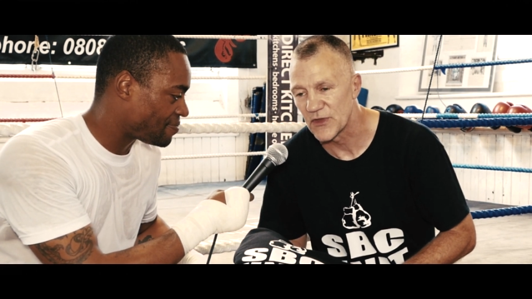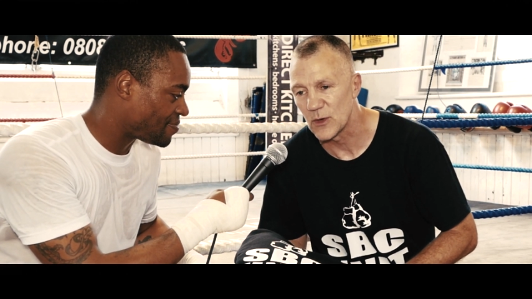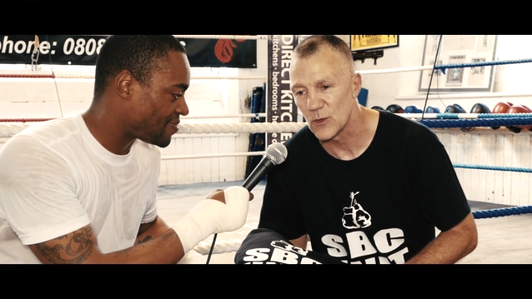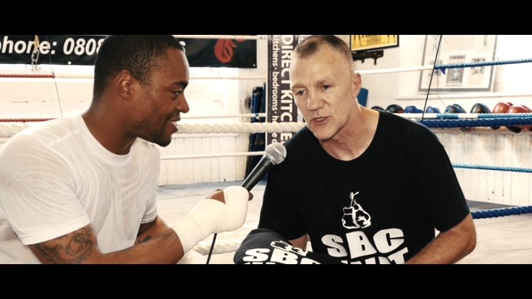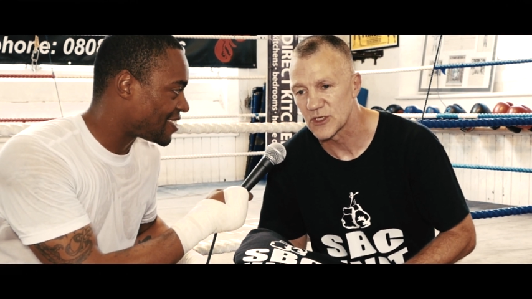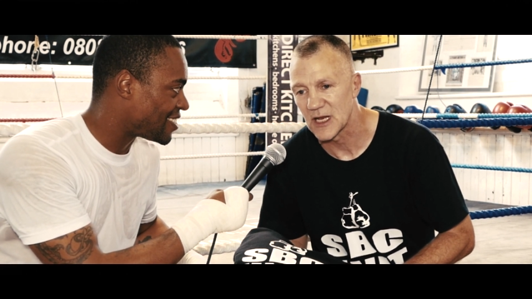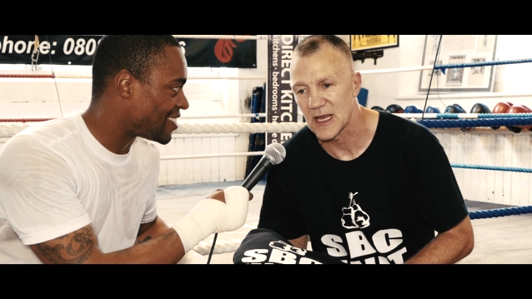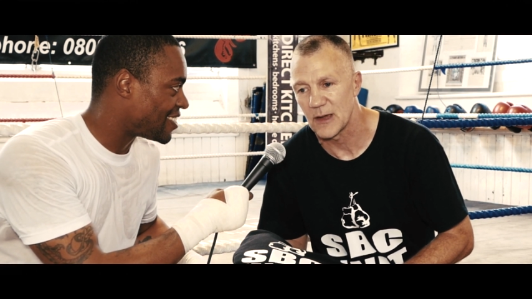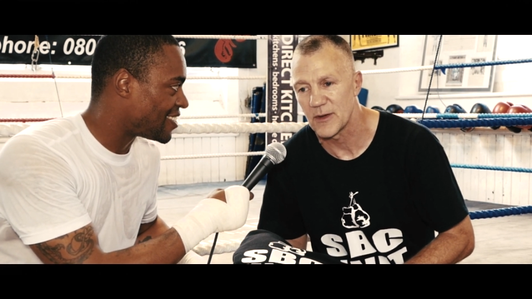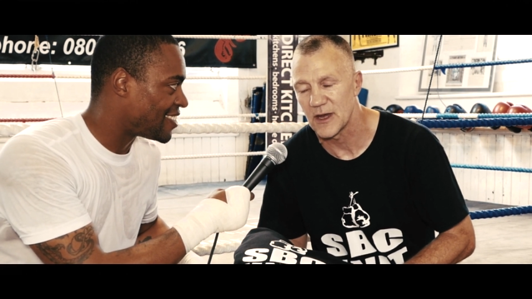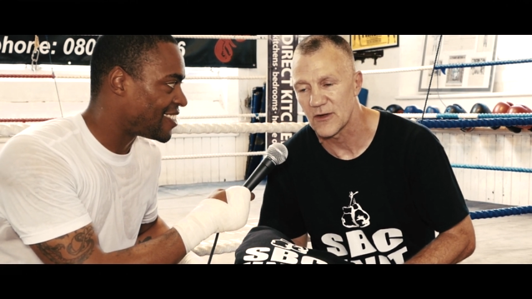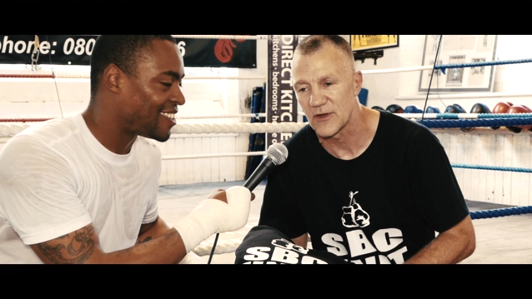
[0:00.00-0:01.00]
Speaker 1: thing once you
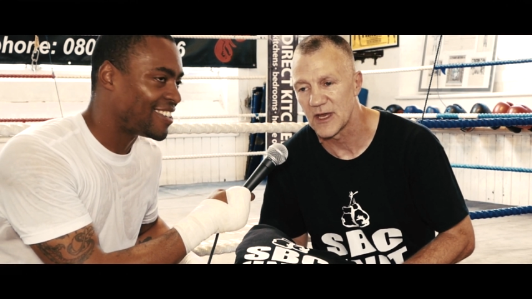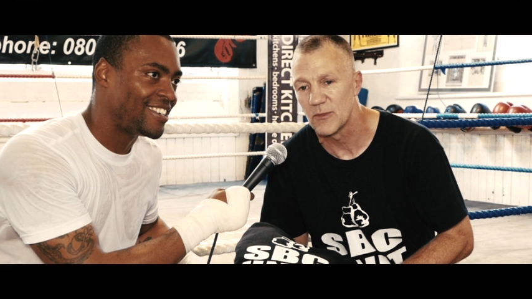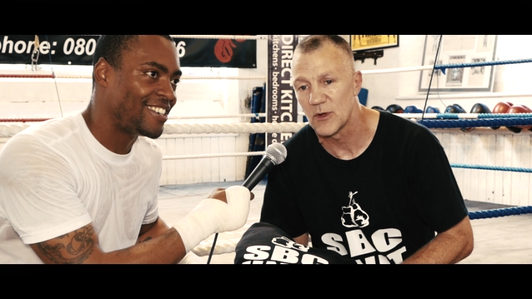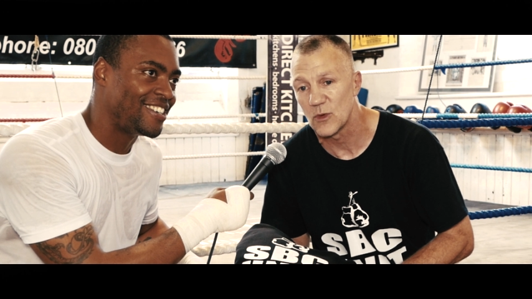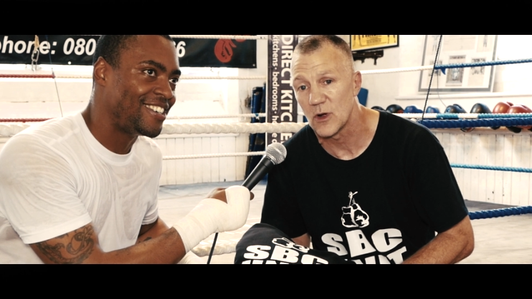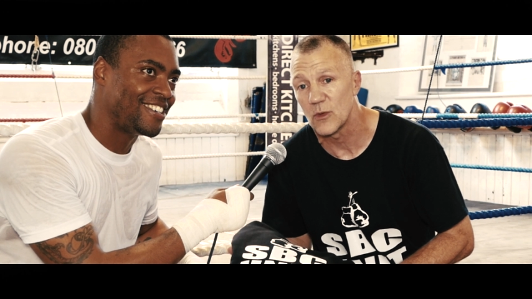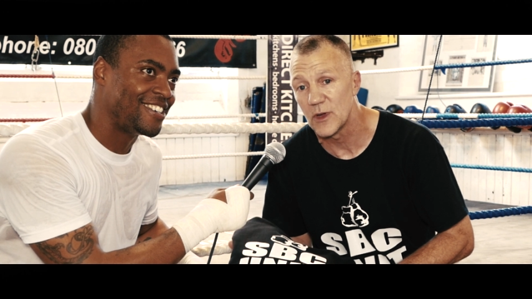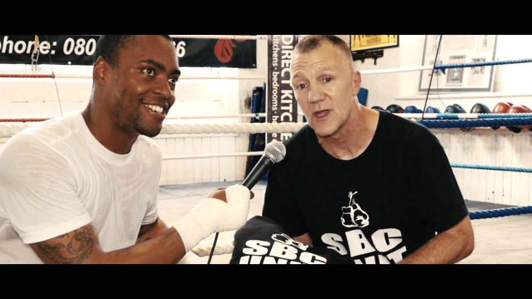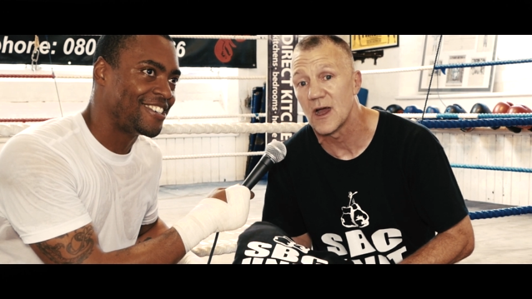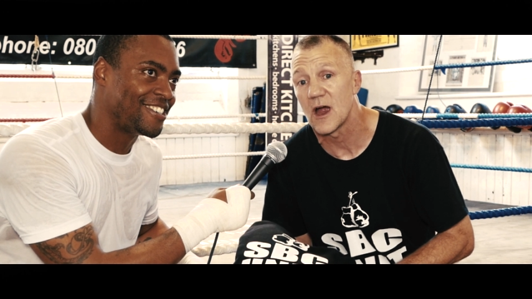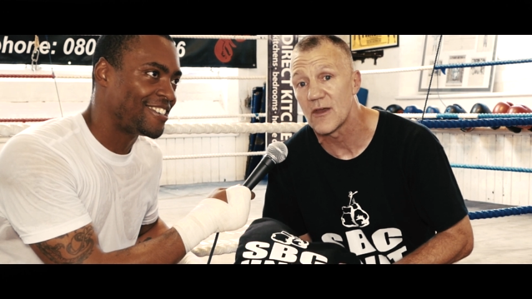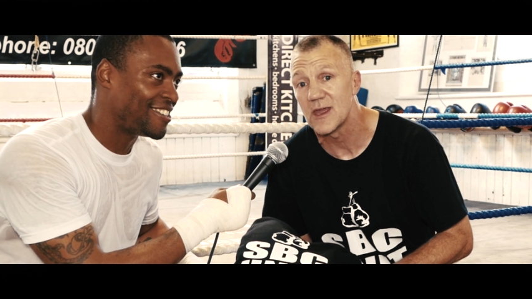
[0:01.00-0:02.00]
climb in that ring, but what
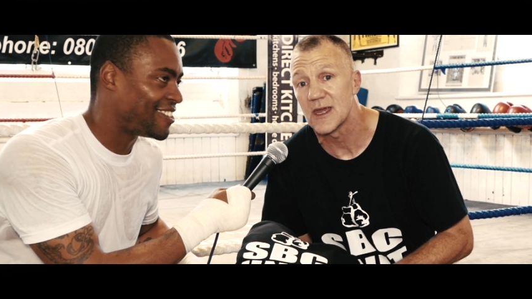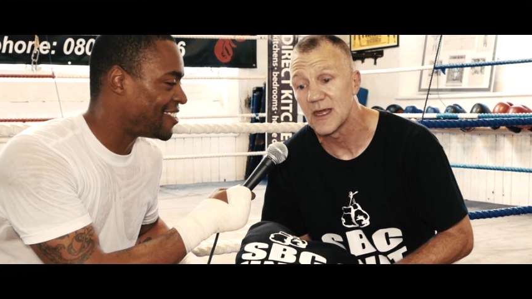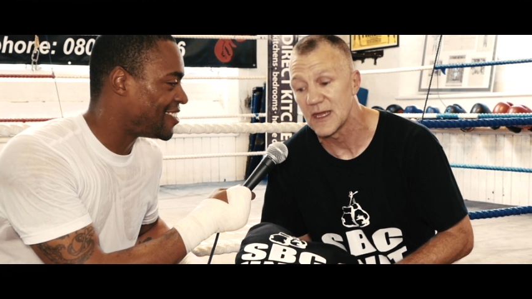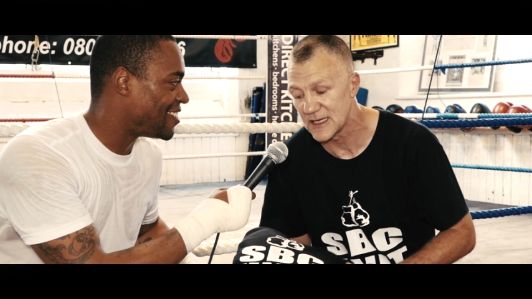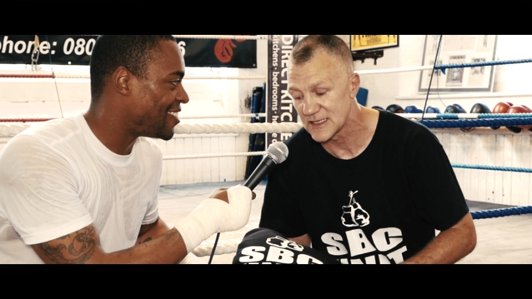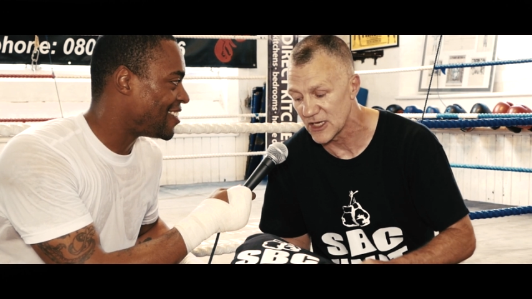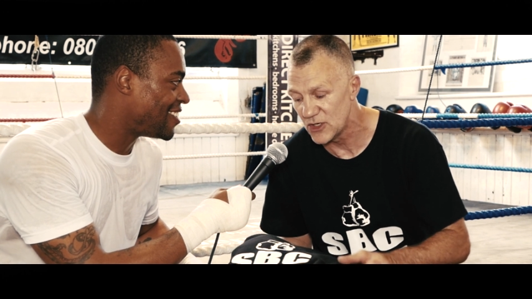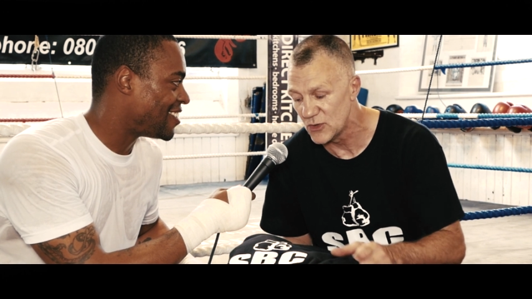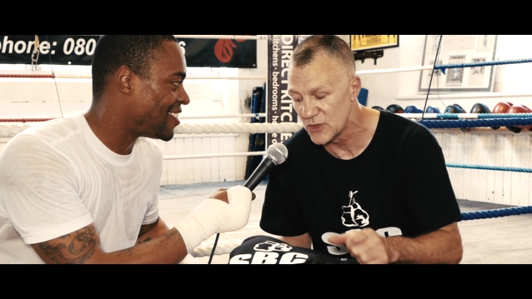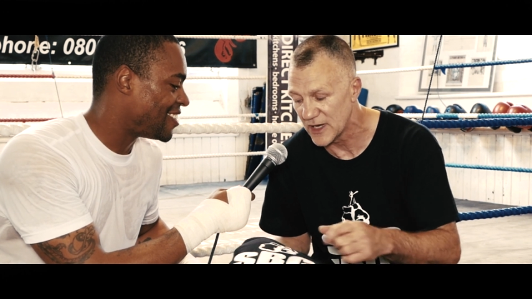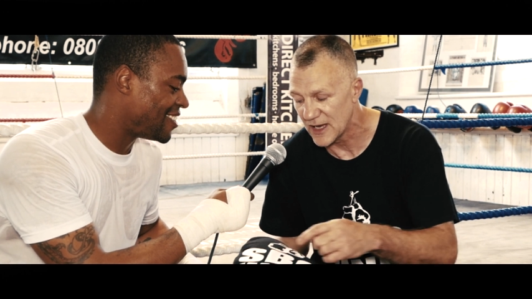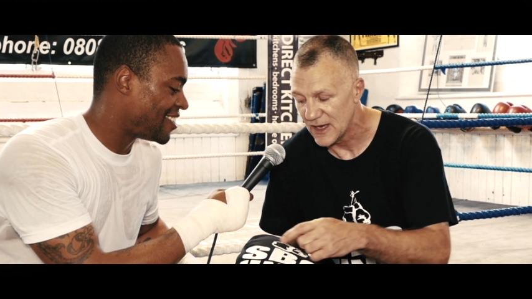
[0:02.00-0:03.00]
we are here is a
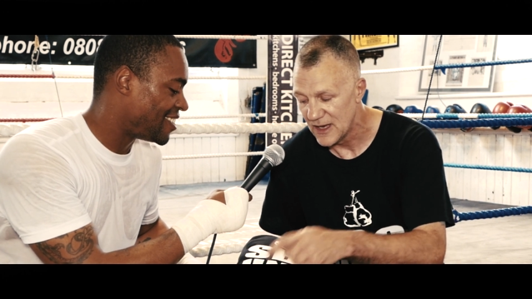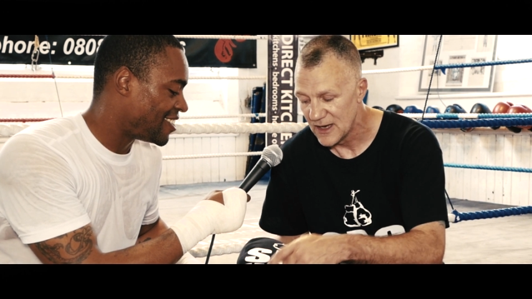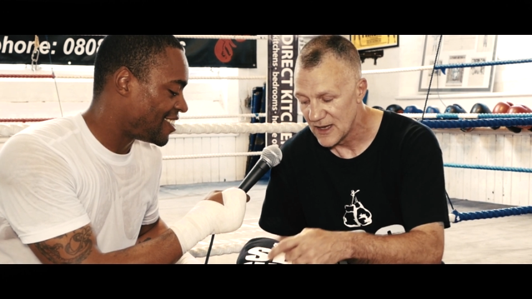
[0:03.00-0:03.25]
unit.